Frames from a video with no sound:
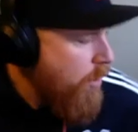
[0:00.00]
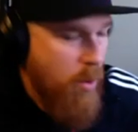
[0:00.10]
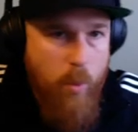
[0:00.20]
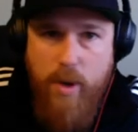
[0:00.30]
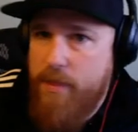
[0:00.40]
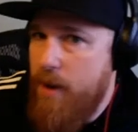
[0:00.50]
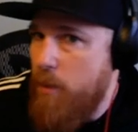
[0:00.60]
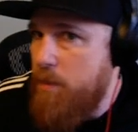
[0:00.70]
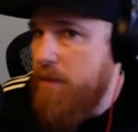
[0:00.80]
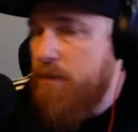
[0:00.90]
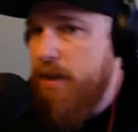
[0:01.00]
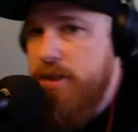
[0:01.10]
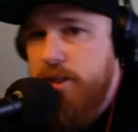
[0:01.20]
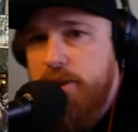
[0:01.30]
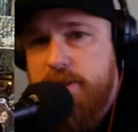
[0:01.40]
What I thought would be fun
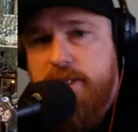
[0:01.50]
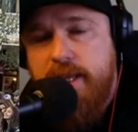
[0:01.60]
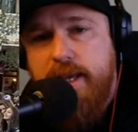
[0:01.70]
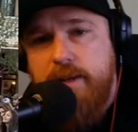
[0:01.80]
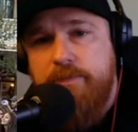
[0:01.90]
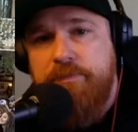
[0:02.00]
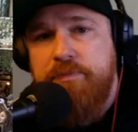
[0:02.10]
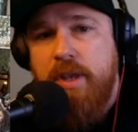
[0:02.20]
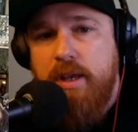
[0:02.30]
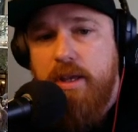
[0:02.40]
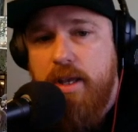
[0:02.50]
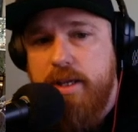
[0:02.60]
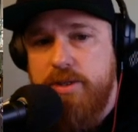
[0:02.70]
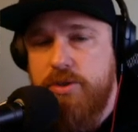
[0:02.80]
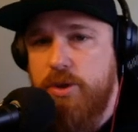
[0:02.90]
to do today
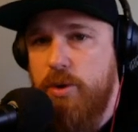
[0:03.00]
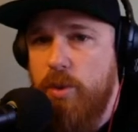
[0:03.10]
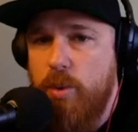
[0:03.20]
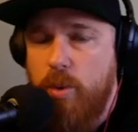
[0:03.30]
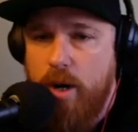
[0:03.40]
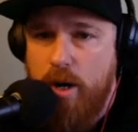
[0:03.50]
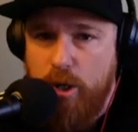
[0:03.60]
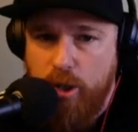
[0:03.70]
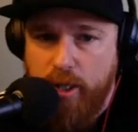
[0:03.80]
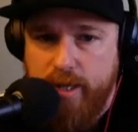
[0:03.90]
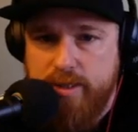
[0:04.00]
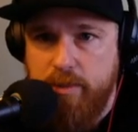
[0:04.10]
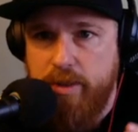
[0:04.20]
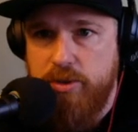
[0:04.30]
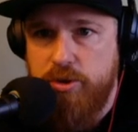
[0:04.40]
is to look at
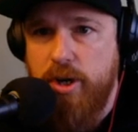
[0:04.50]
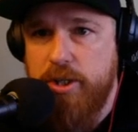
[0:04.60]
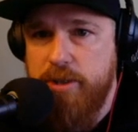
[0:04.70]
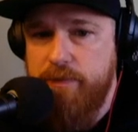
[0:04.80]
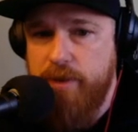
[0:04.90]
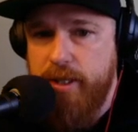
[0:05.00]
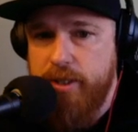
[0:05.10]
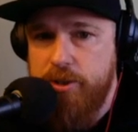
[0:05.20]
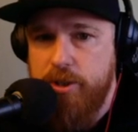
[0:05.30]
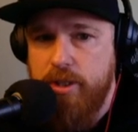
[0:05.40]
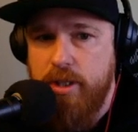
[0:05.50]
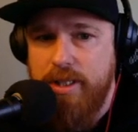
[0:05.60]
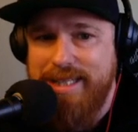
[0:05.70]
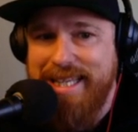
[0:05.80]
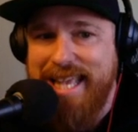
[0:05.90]
some construction footage
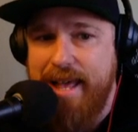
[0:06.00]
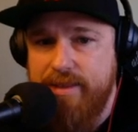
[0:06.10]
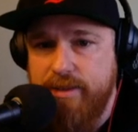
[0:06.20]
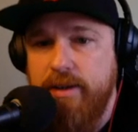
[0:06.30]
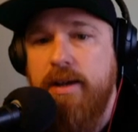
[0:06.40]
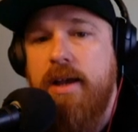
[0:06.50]
together,